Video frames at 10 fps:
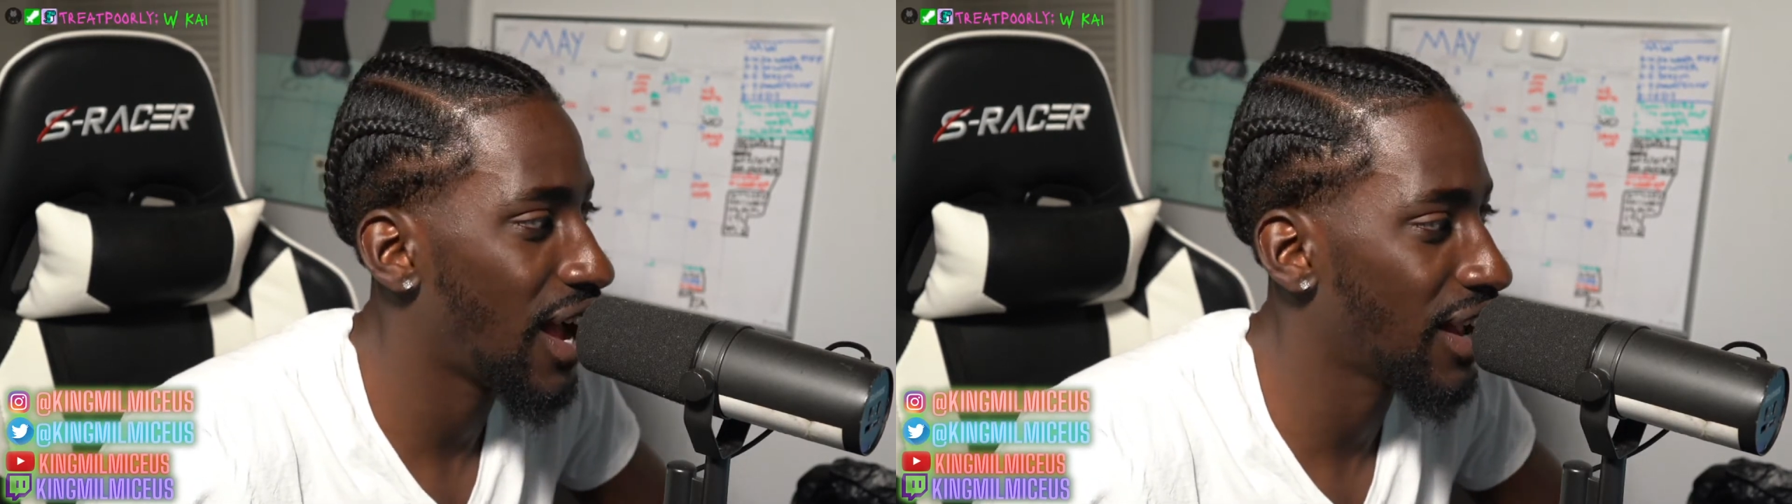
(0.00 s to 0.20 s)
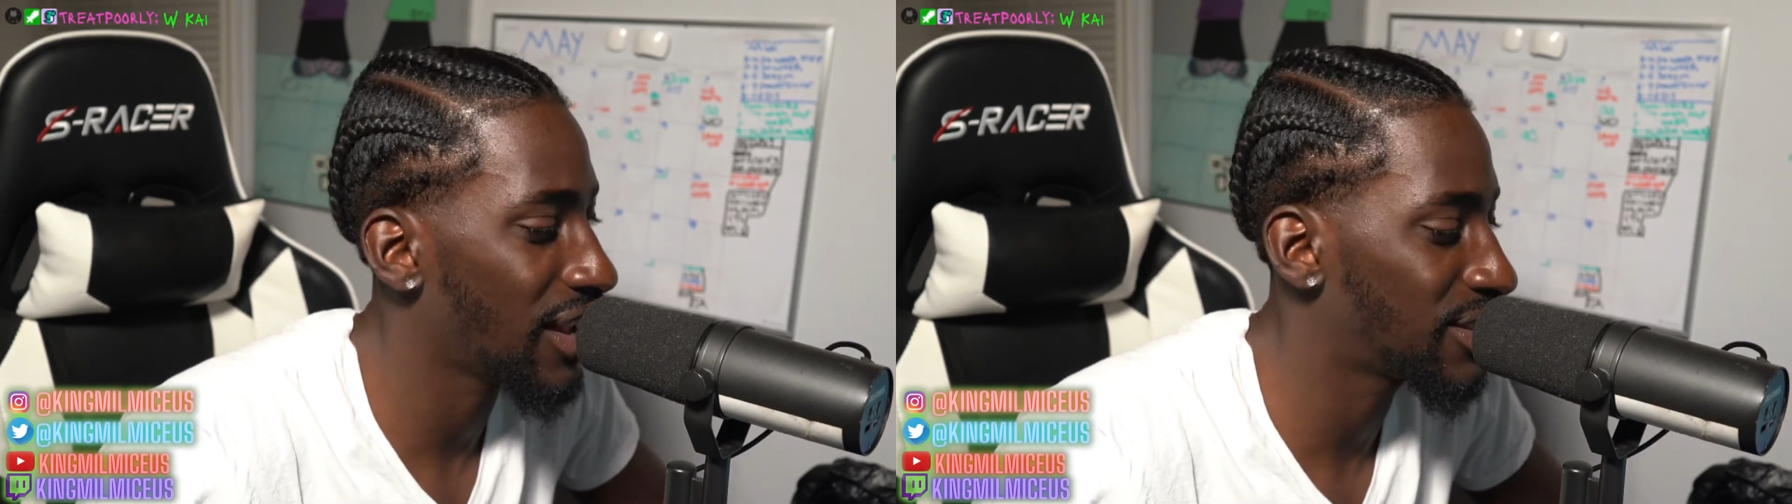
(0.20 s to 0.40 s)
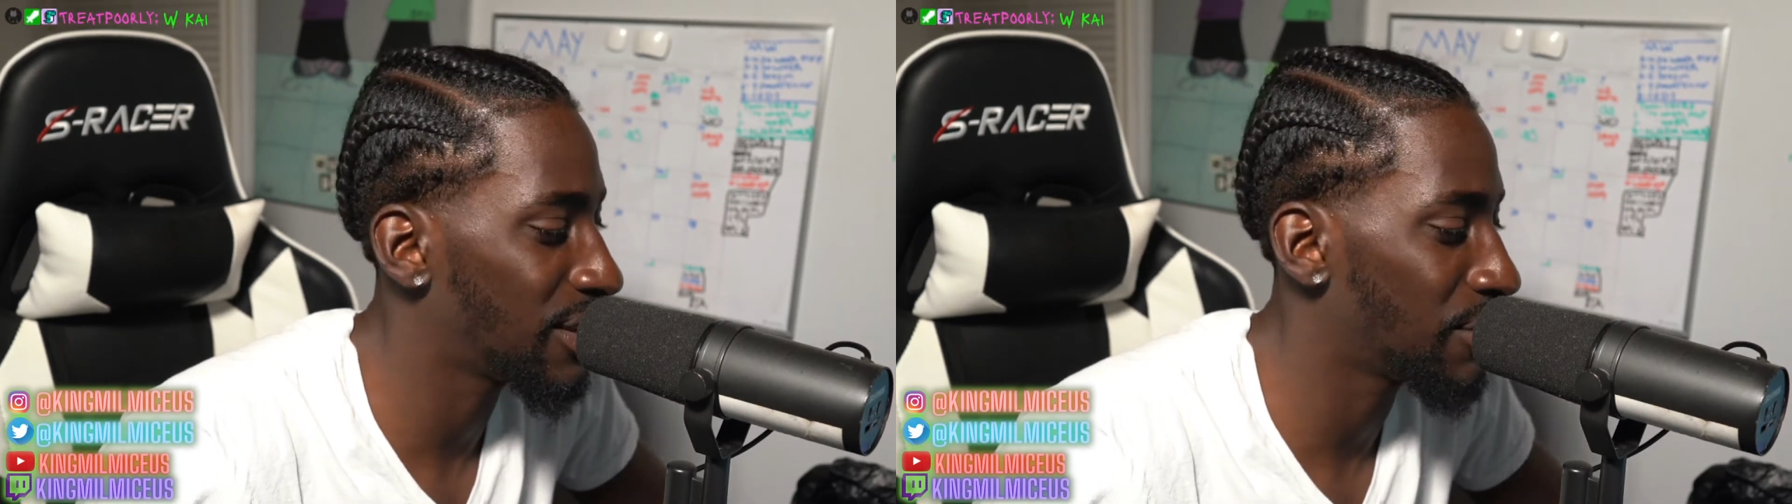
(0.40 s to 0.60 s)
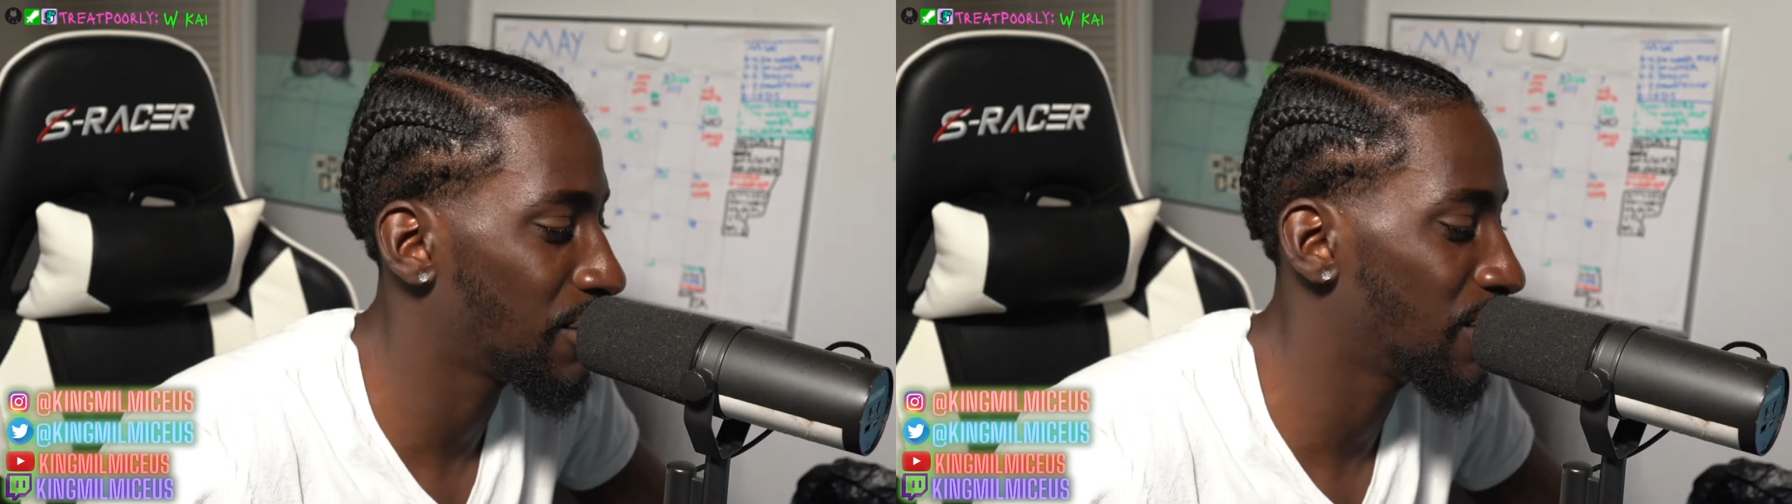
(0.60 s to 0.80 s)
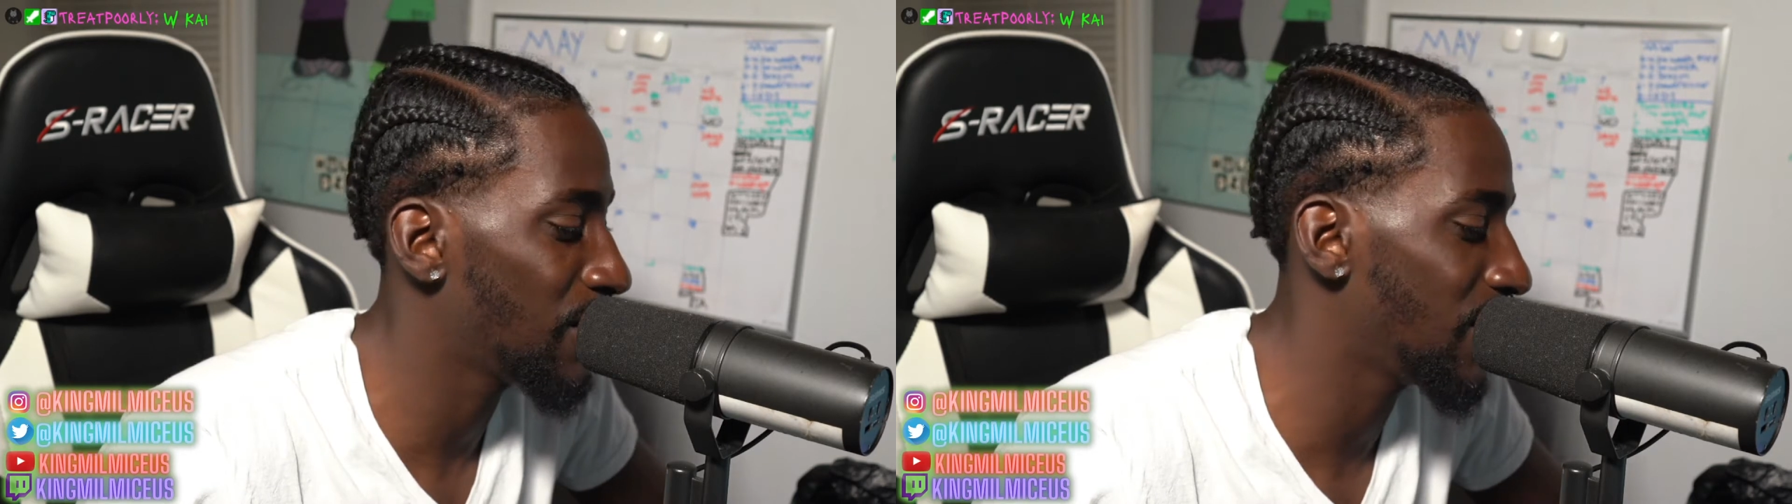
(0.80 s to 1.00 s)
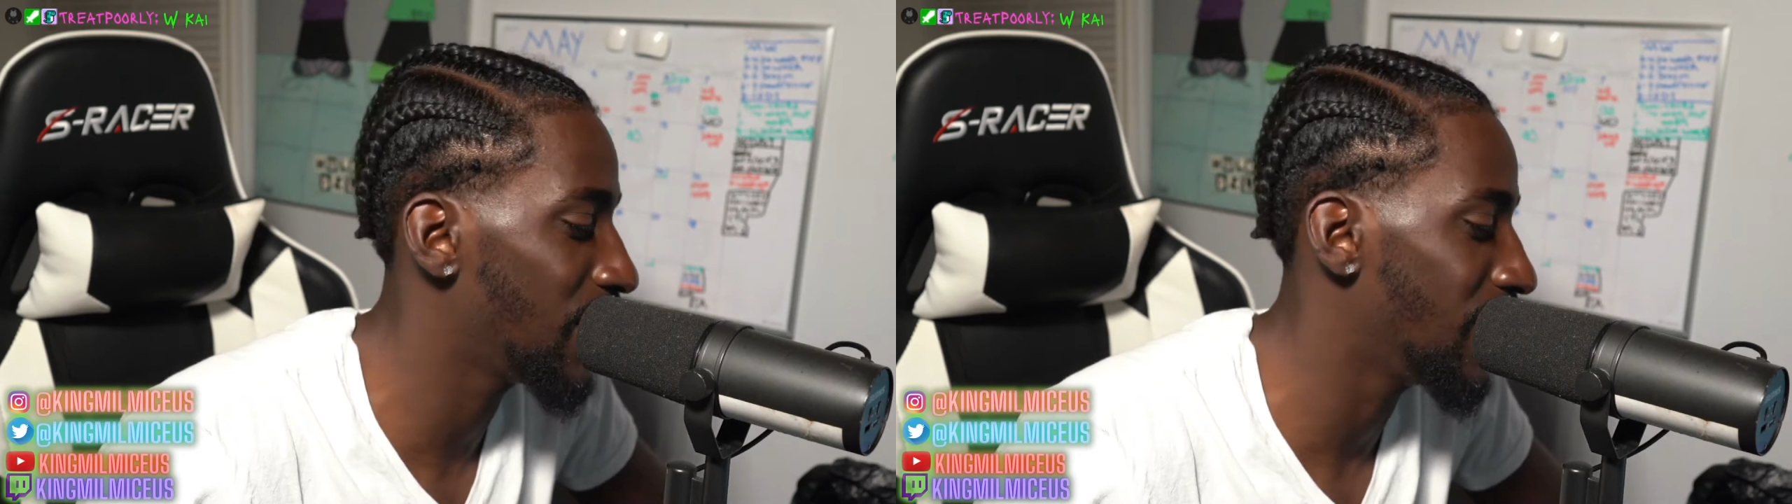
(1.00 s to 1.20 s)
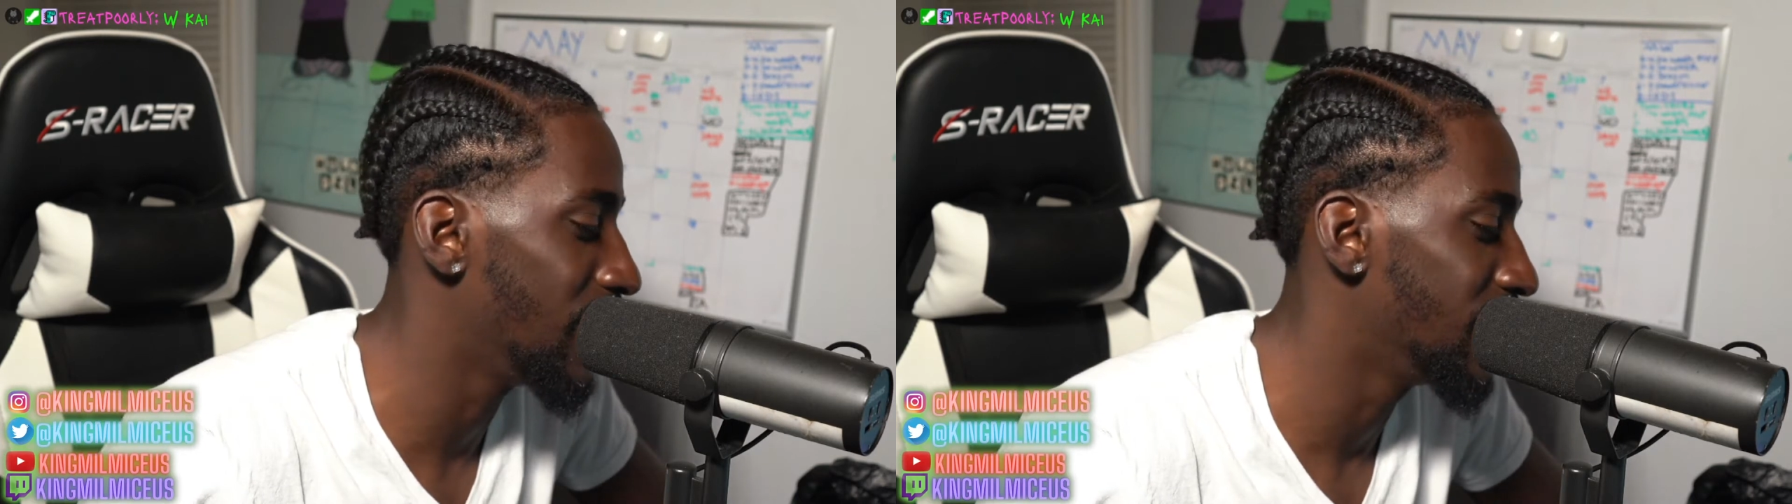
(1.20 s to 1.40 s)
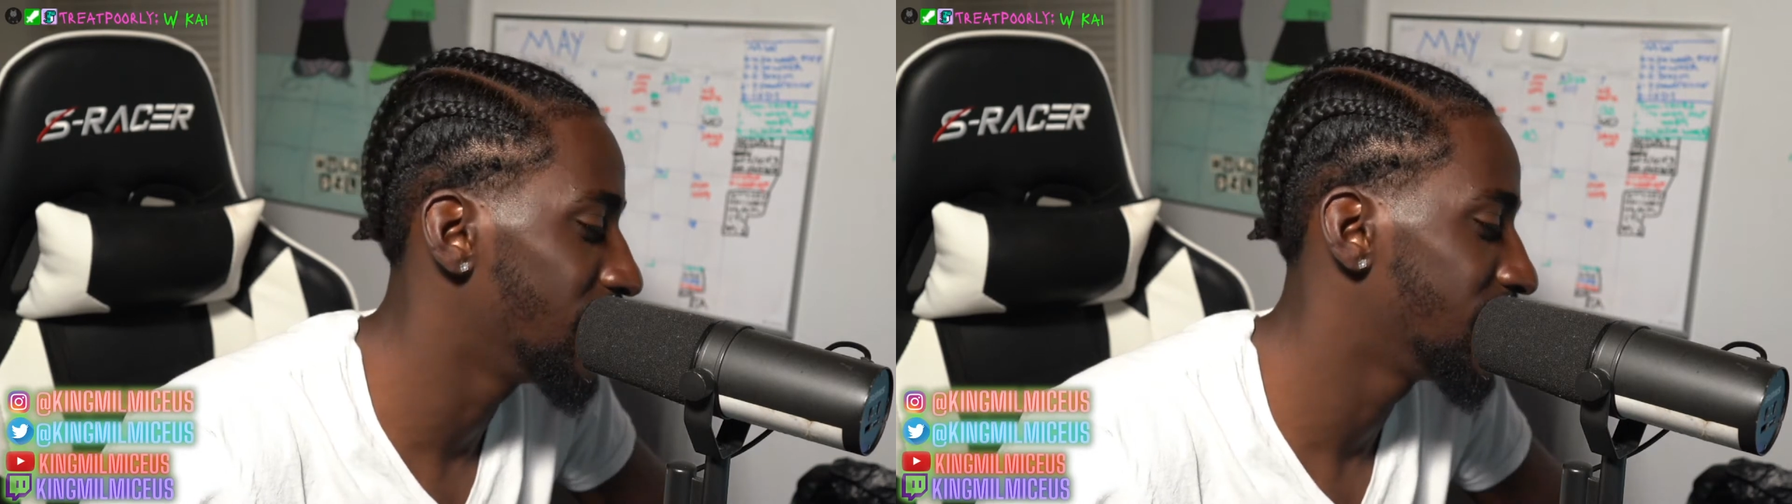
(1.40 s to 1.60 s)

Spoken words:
got something going on here.